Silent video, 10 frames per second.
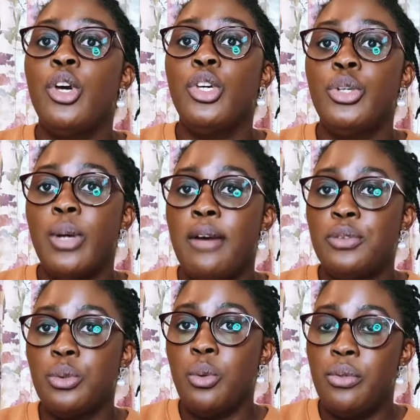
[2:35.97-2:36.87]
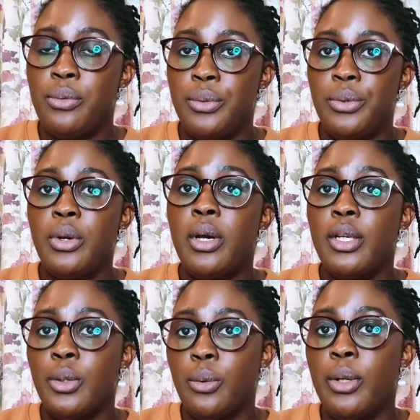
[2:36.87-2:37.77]
you have to go through
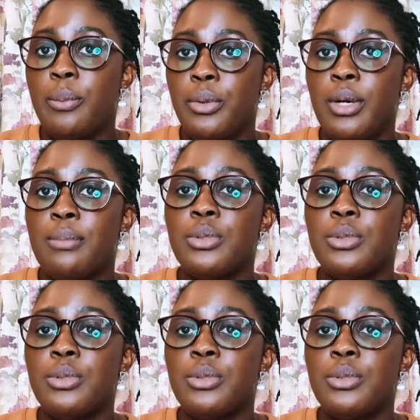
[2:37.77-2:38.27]
the Oriel program.